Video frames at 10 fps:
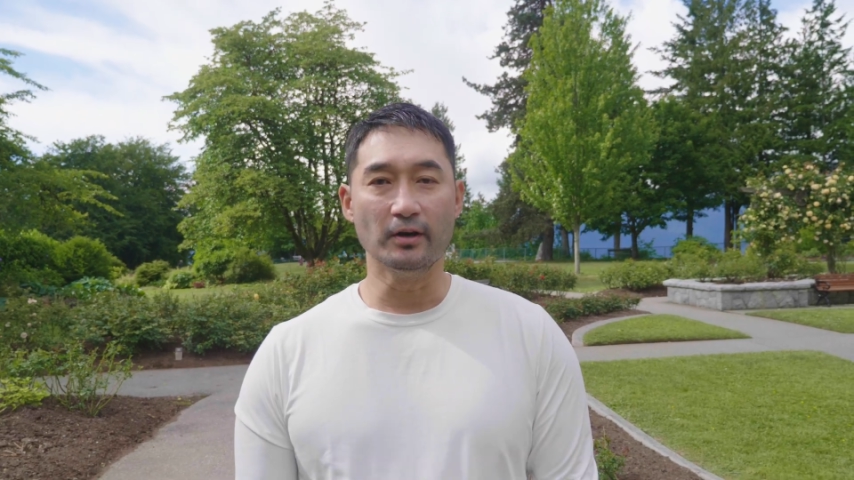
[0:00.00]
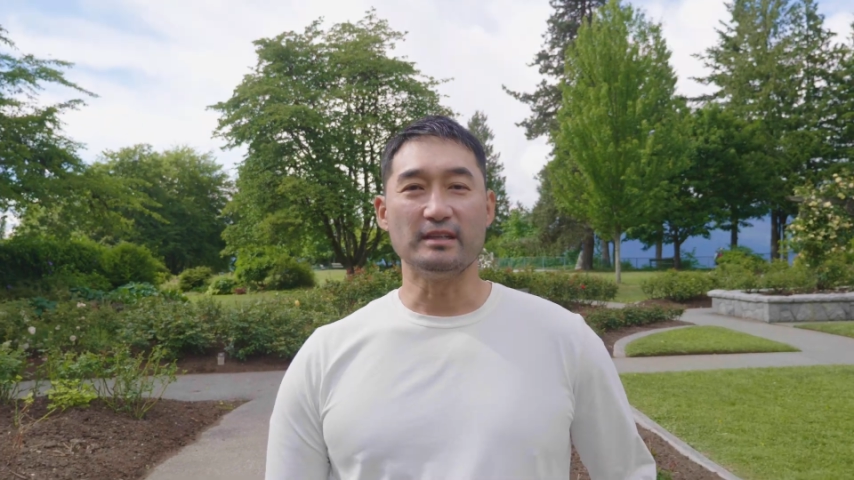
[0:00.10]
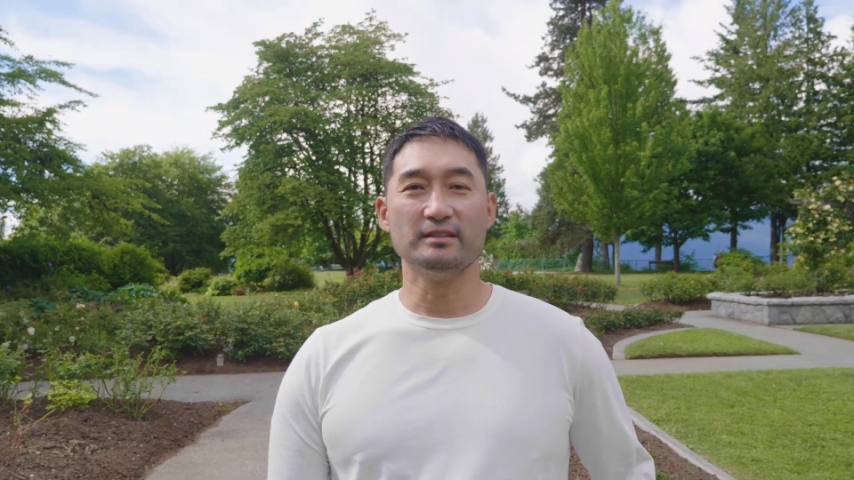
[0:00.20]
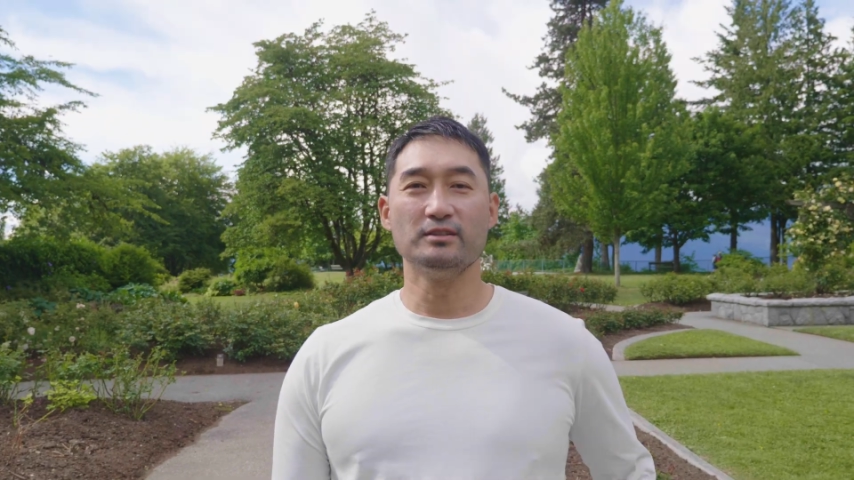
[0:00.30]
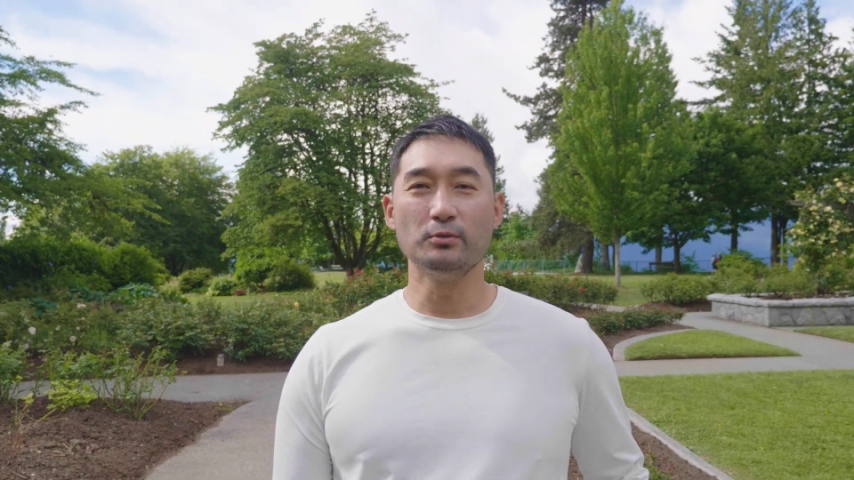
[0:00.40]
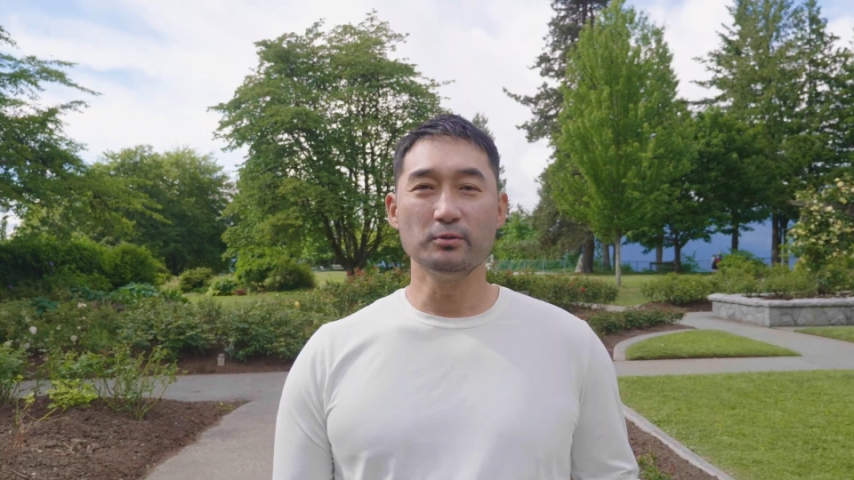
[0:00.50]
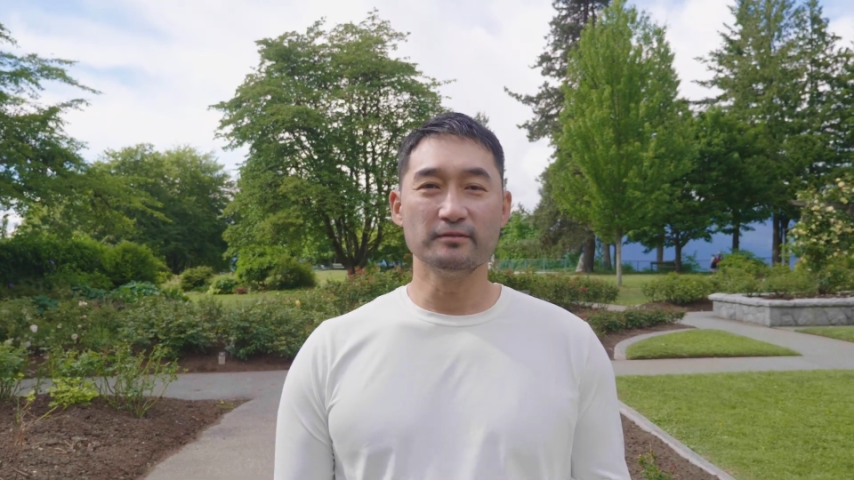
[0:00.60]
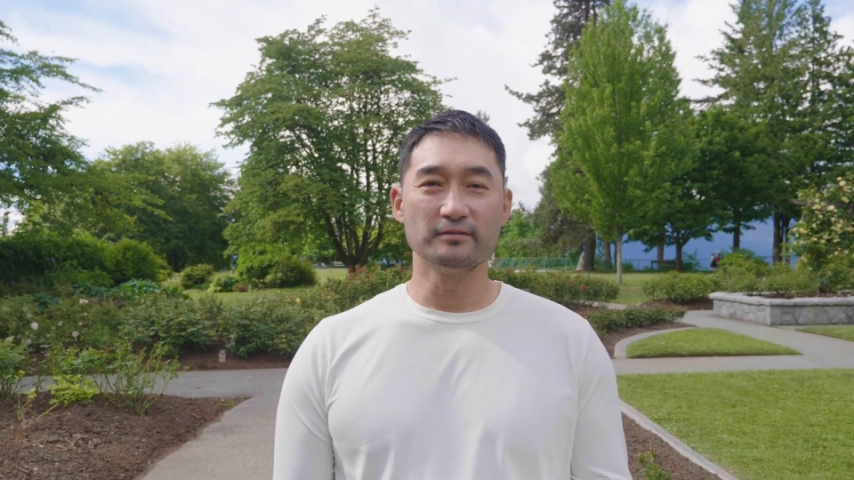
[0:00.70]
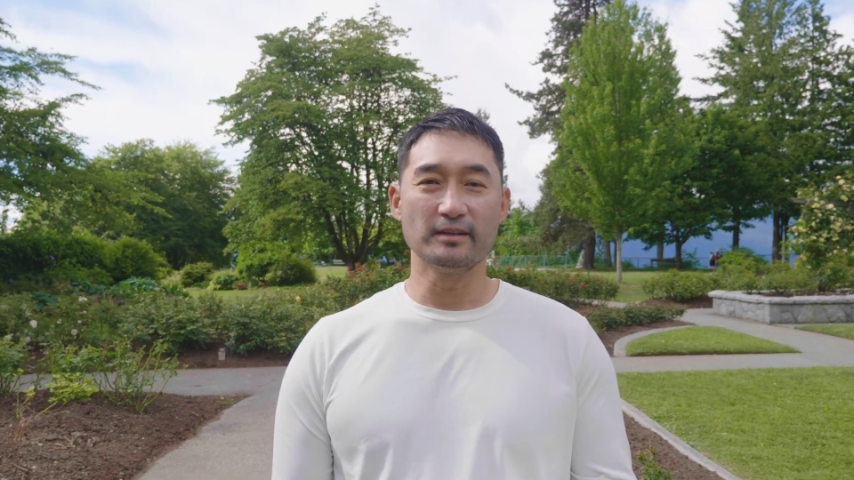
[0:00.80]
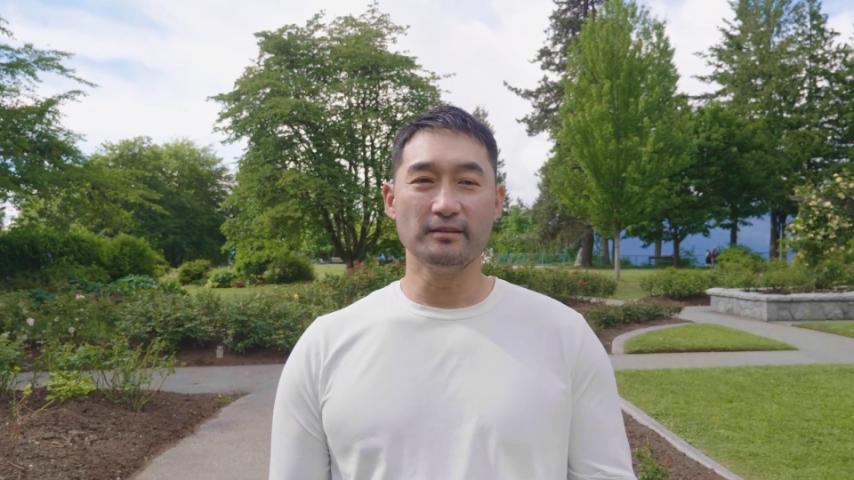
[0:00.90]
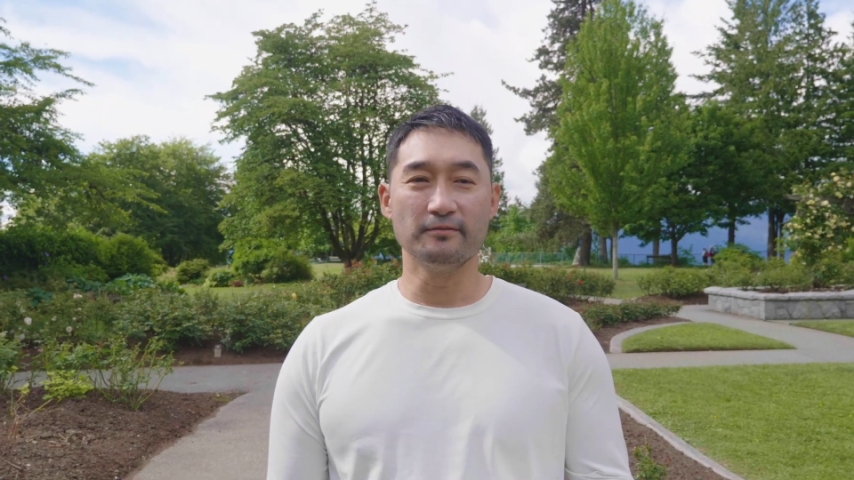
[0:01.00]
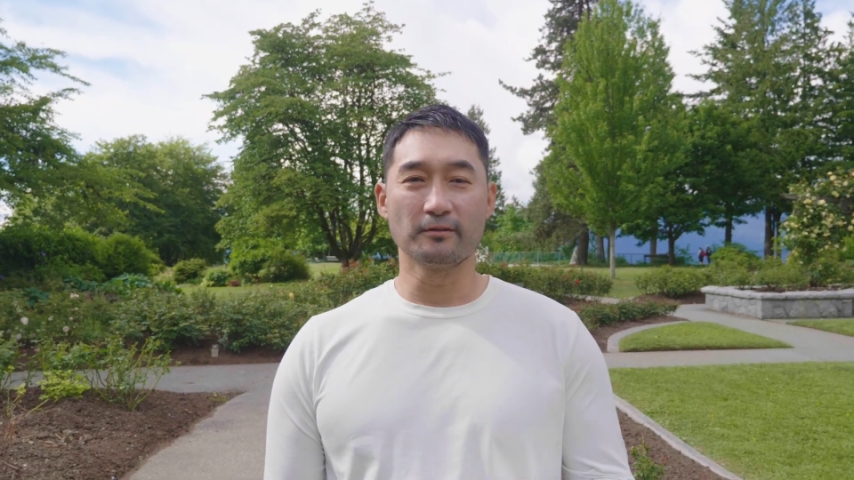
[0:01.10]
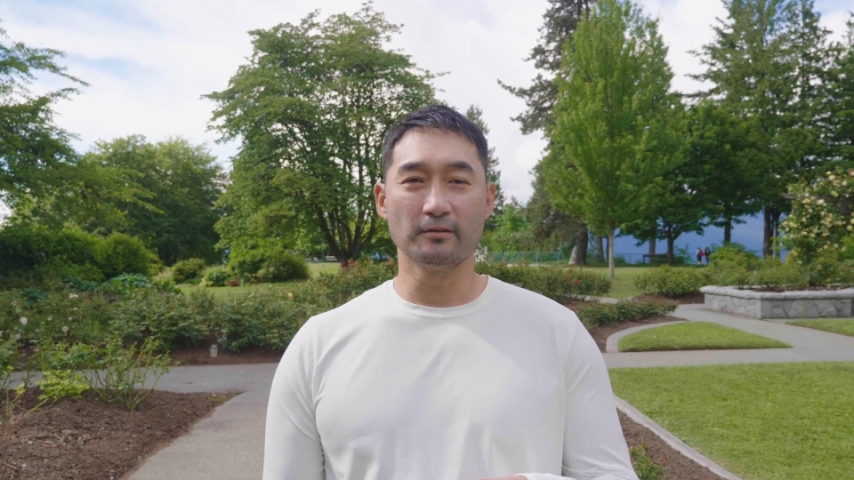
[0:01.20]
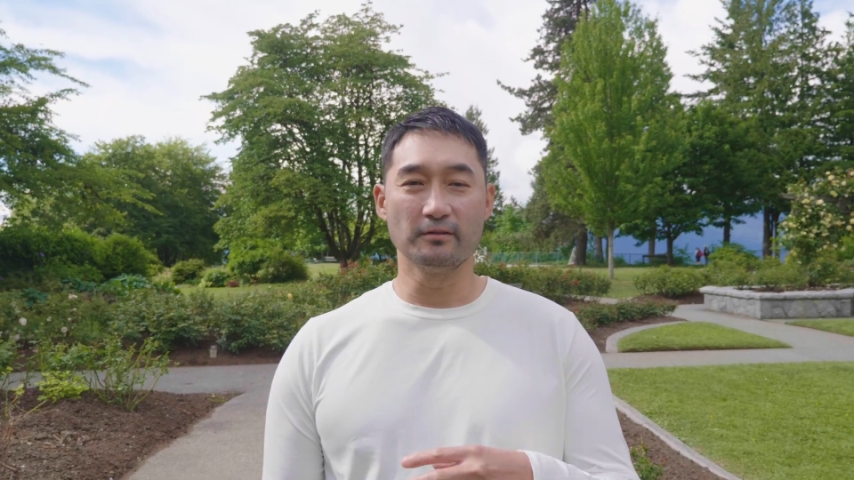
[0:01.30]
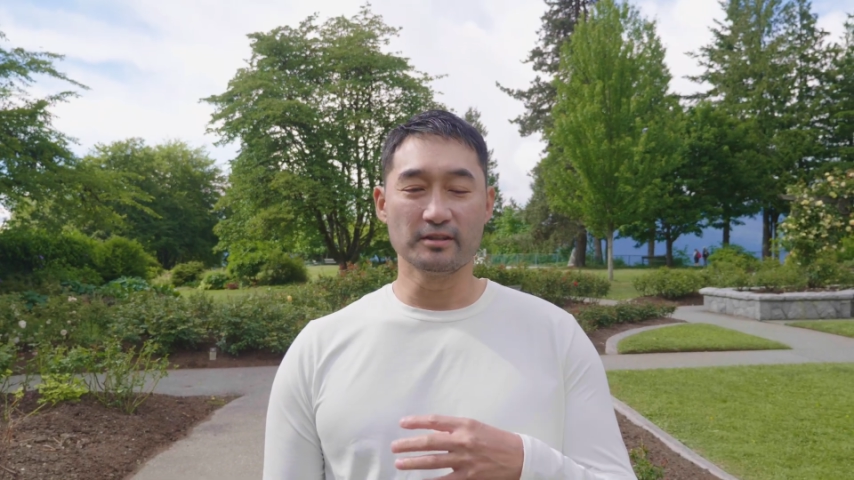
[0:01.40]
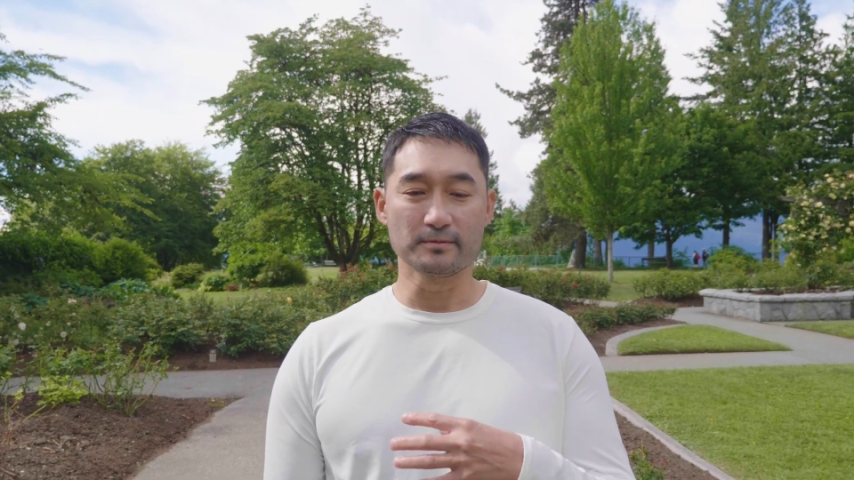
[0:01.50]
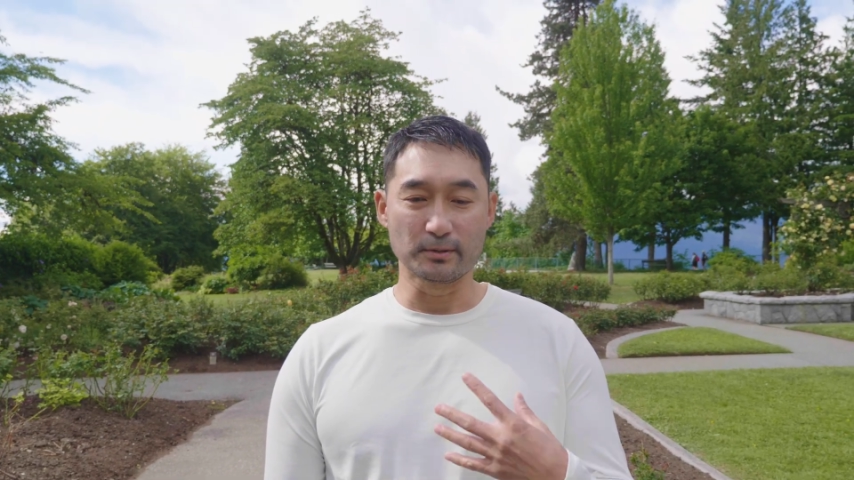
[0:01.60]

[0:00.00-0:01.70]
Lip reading: But intuitively, for this